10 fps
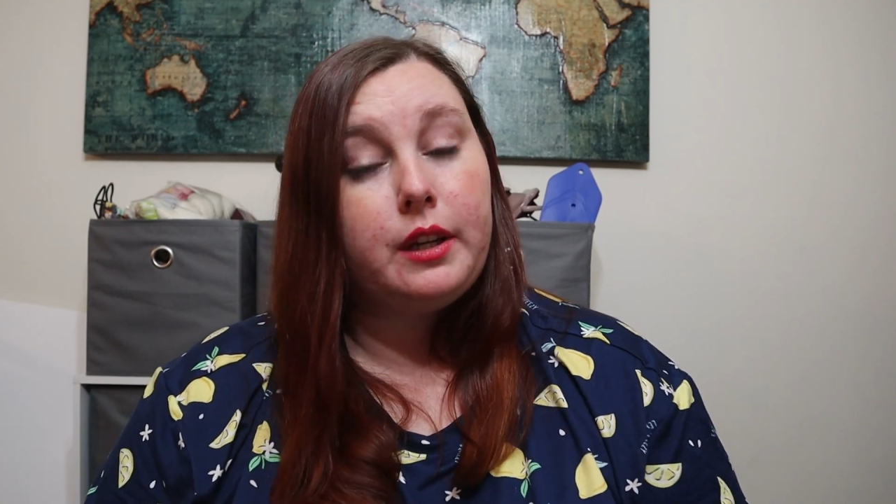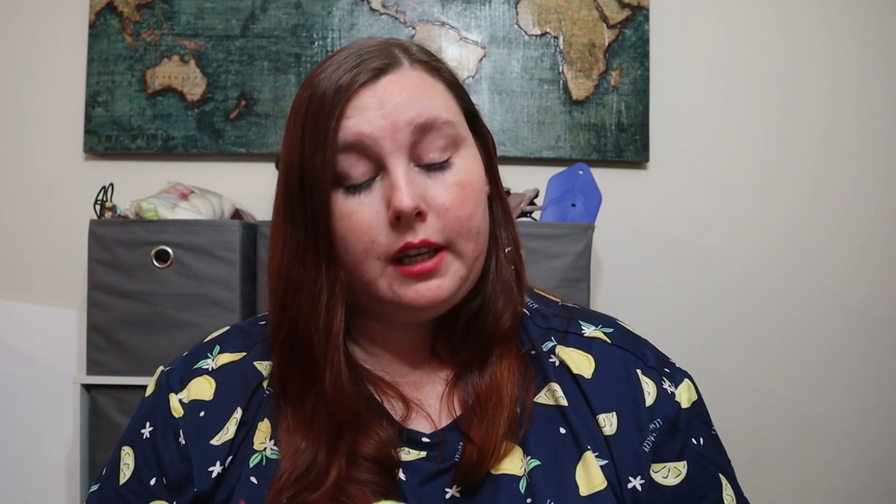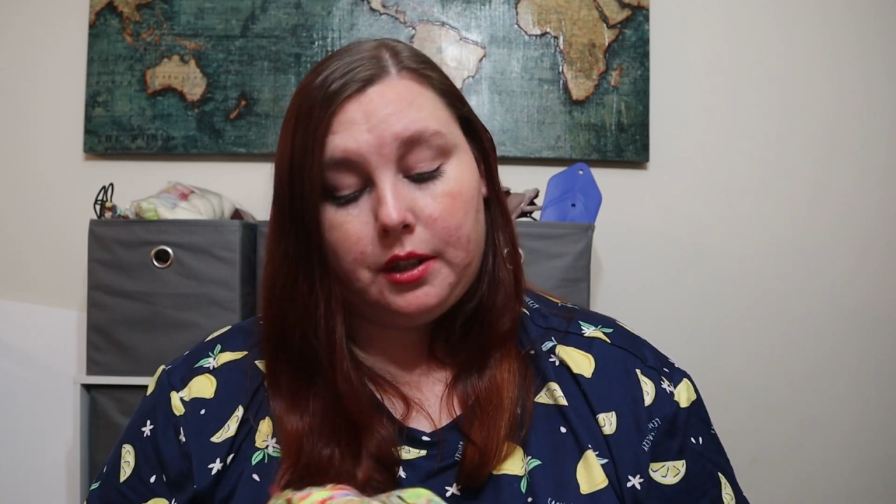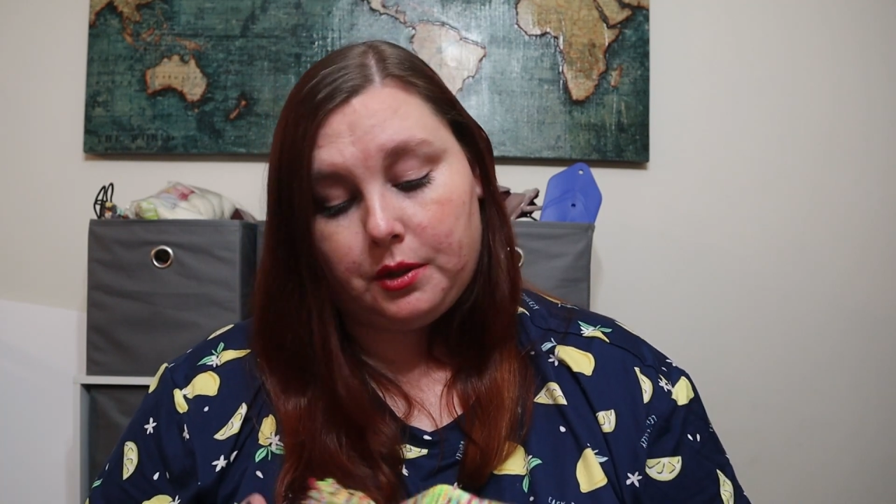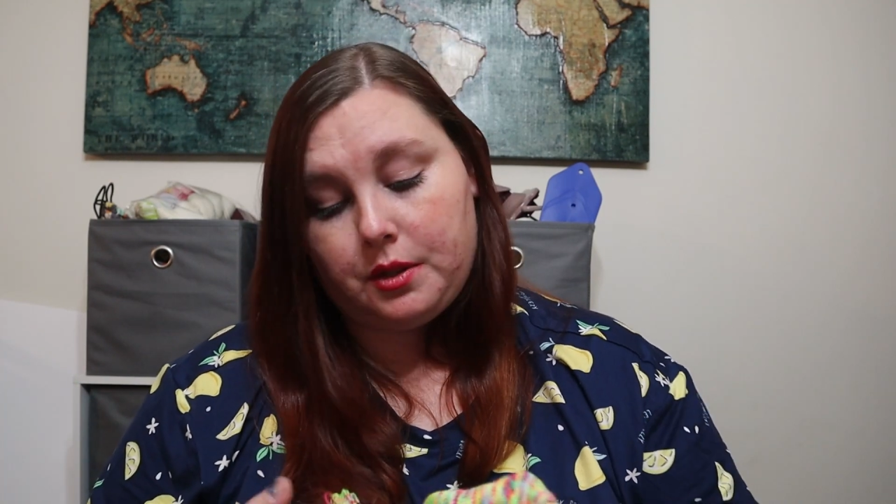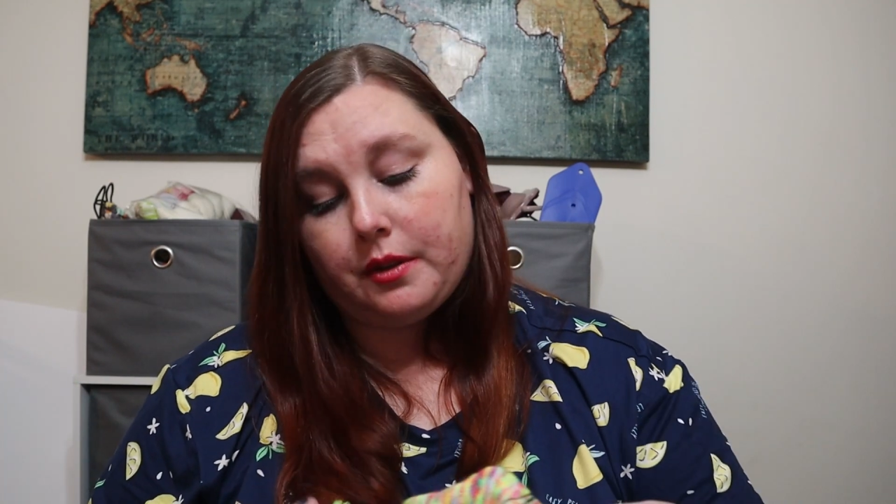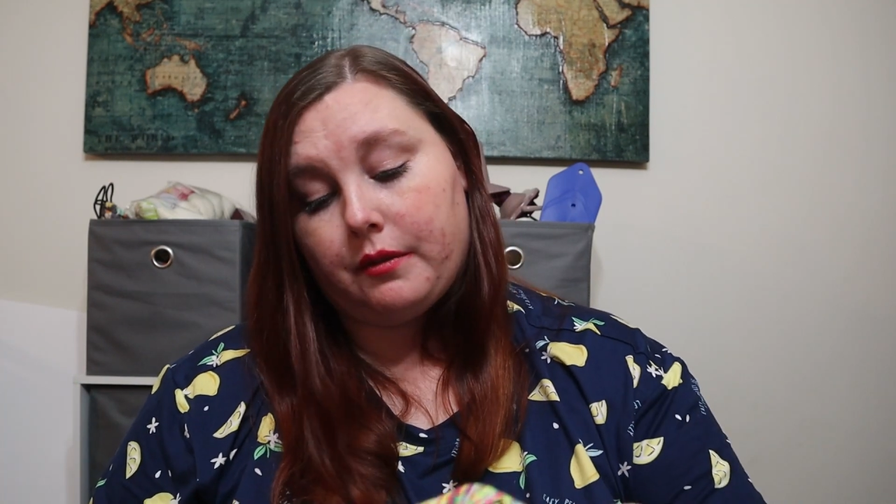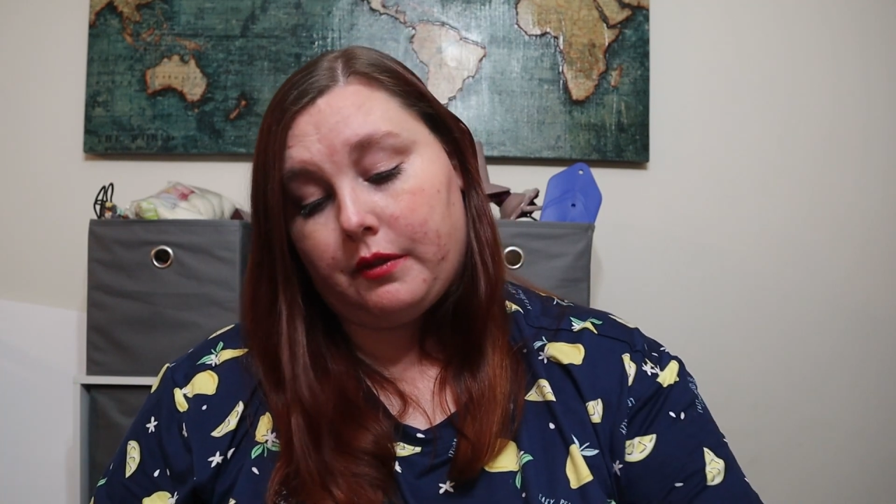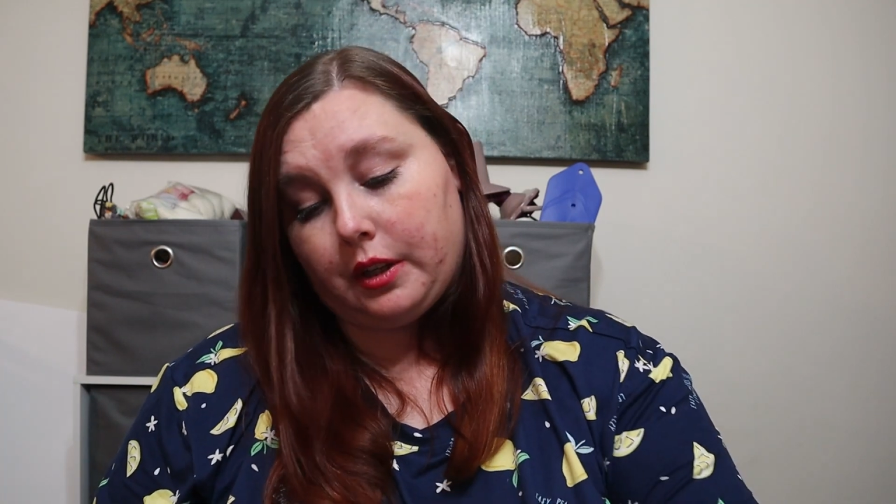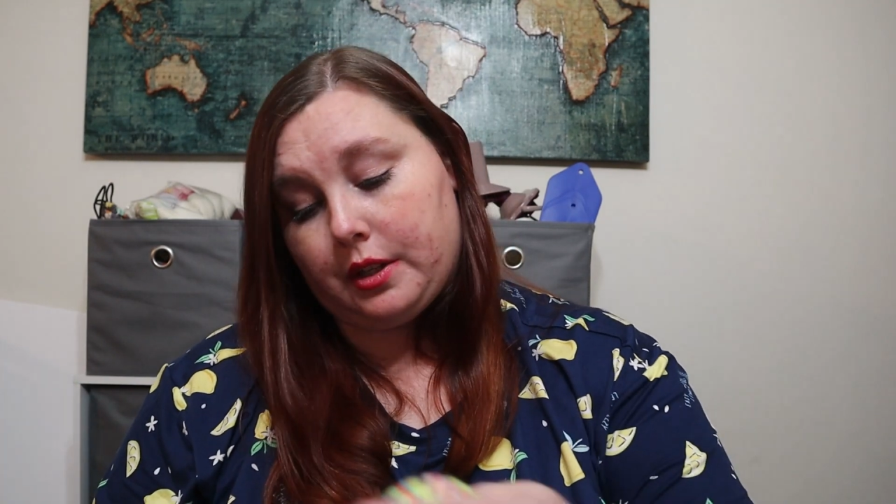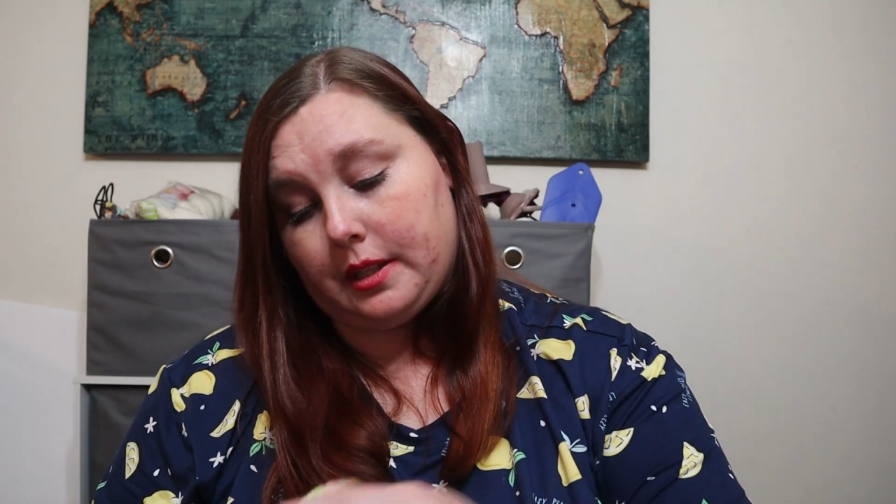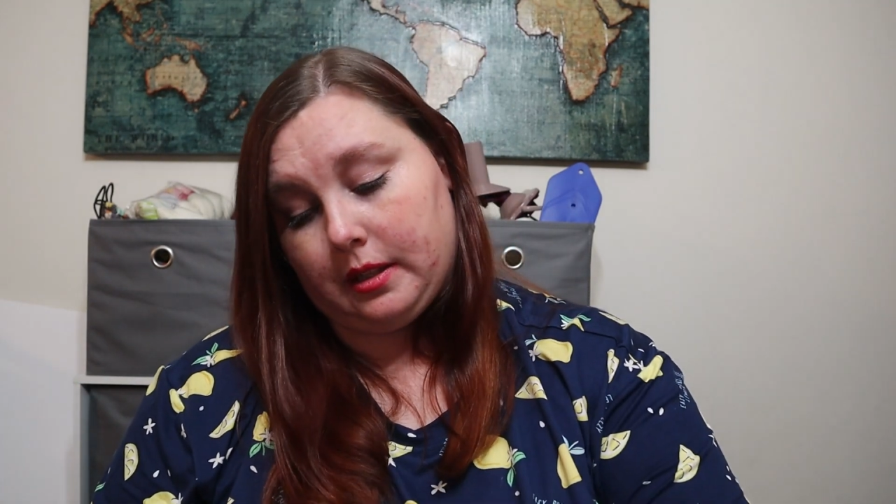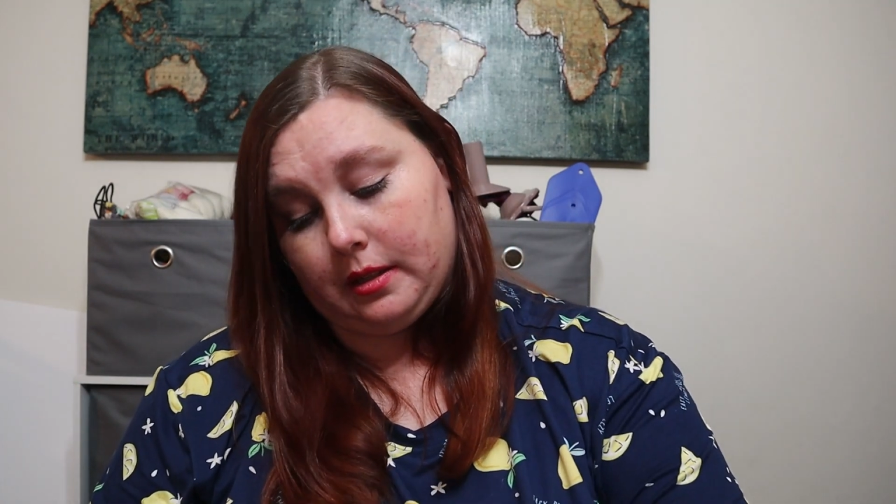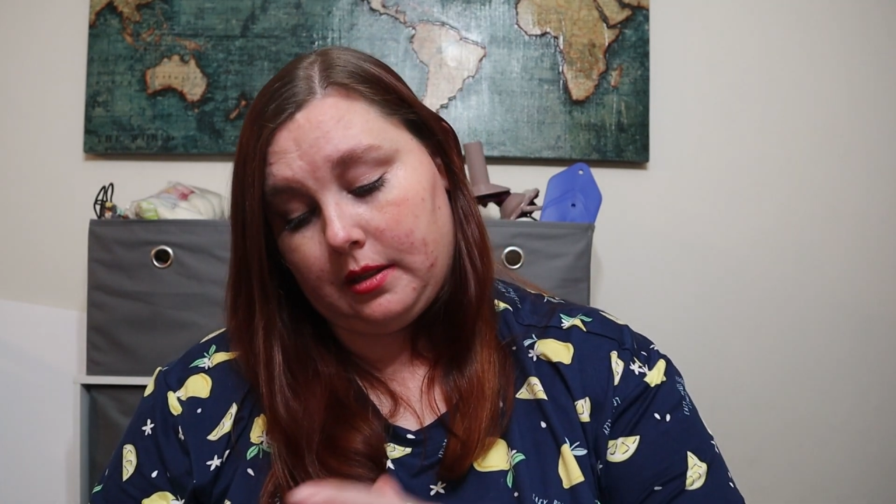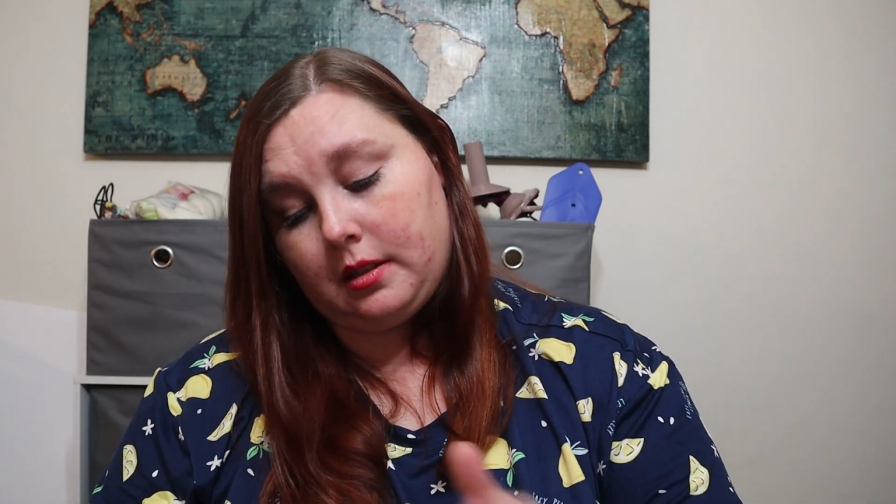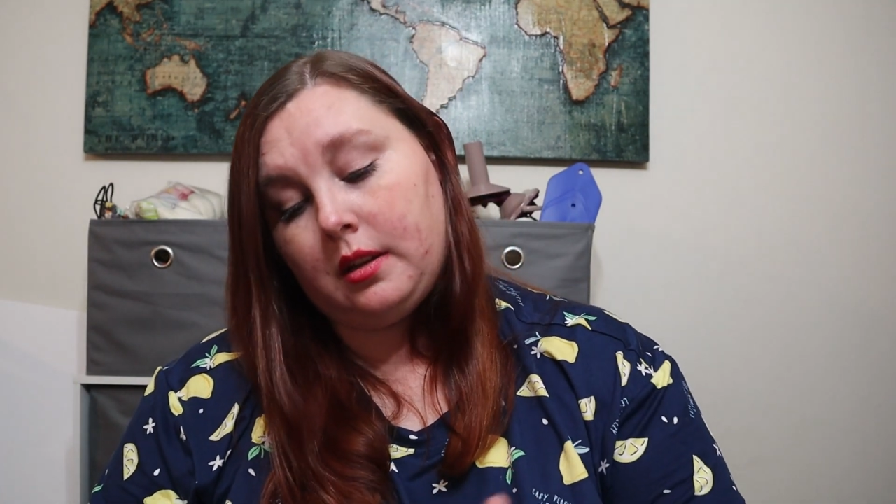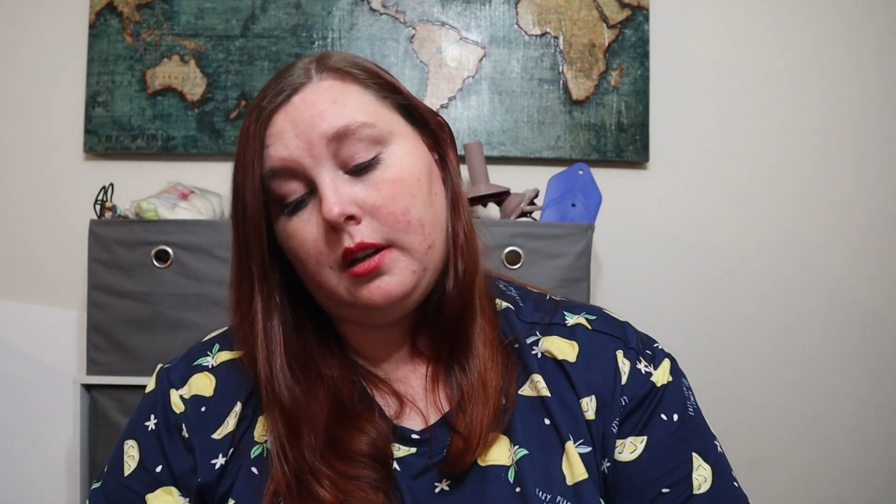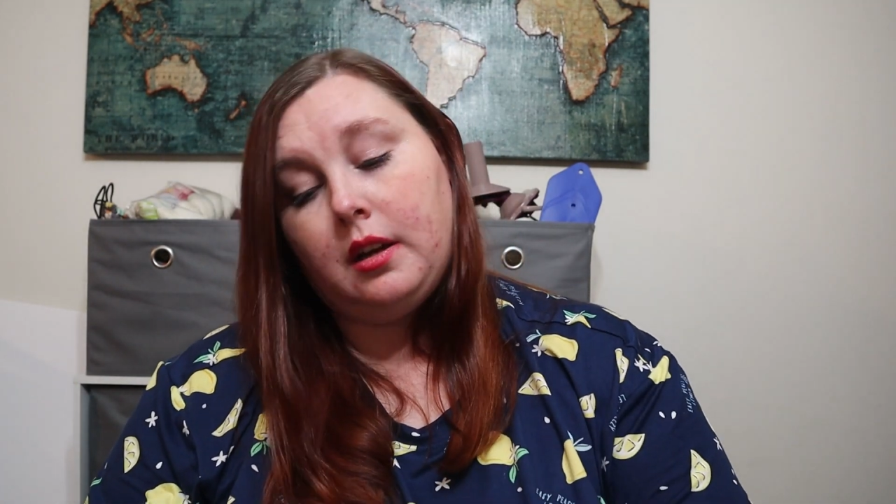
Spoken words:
years versus